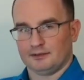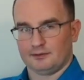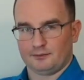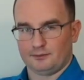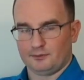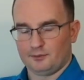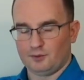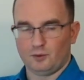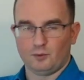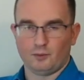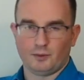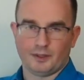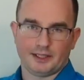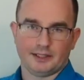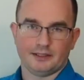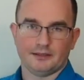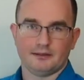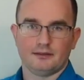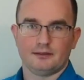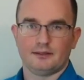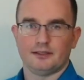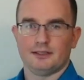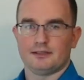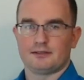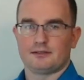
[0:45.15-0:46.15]
wind.
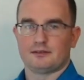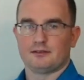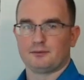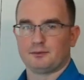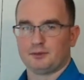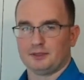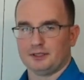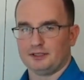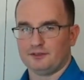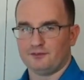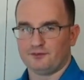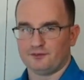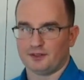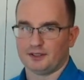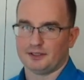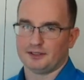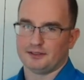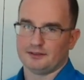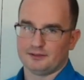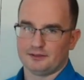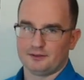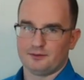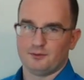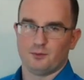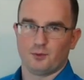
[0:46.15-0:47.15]
It's a really fun
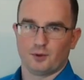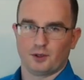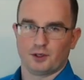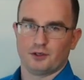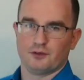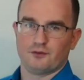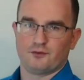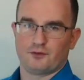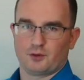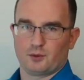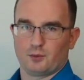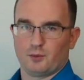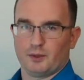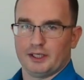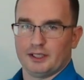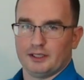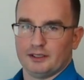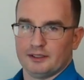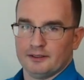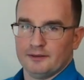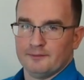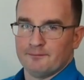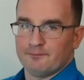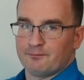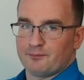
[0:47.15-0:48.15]
word for wind.
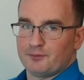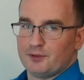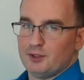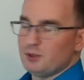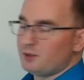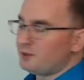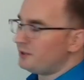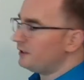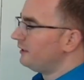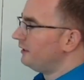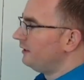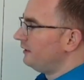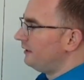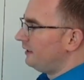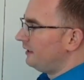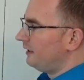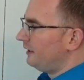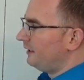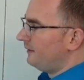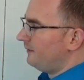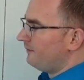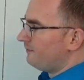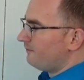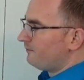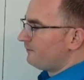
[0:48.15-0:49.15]
You can
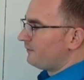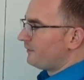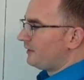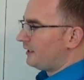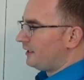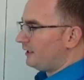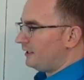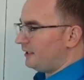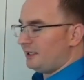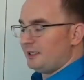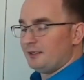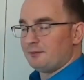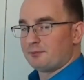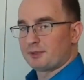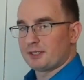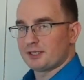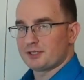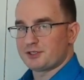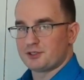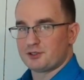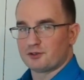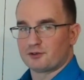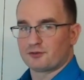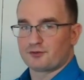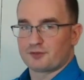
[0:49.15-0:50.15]
impress
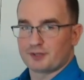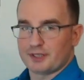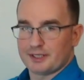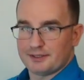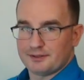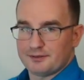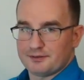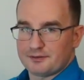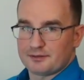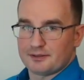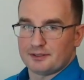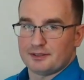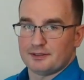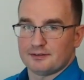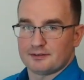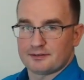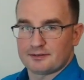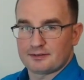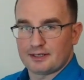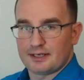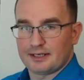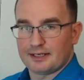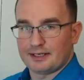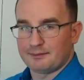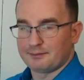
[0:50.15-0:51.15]
your friends and
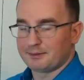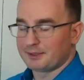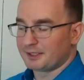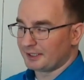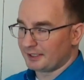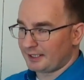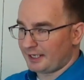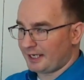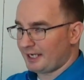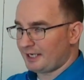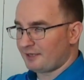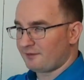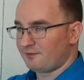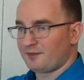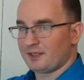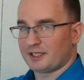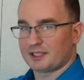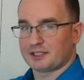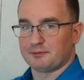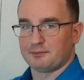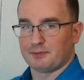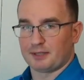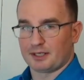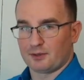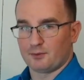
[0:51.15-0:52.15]
say, I'm going to advect
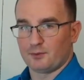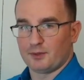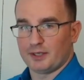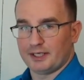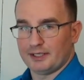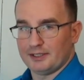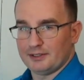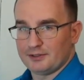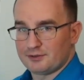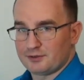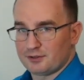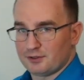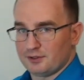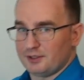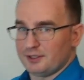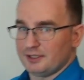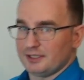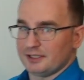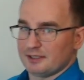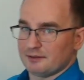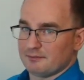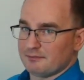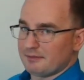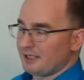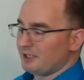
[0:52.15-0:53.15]
my way to the
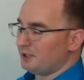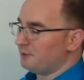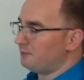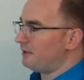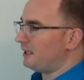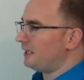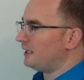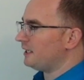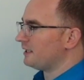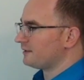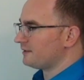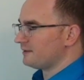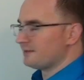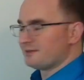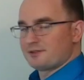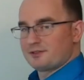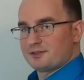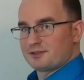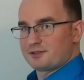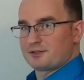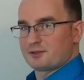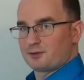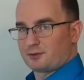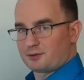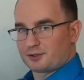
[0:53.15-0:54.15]
mailbox. It's just
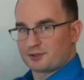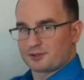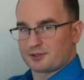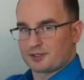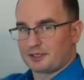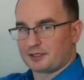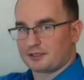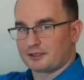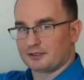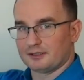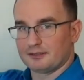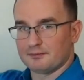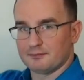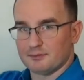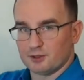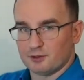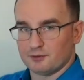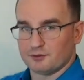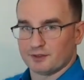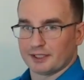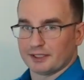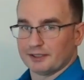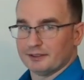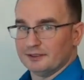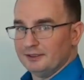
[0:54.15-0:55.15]
horizontally
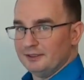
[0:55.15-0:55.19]
moving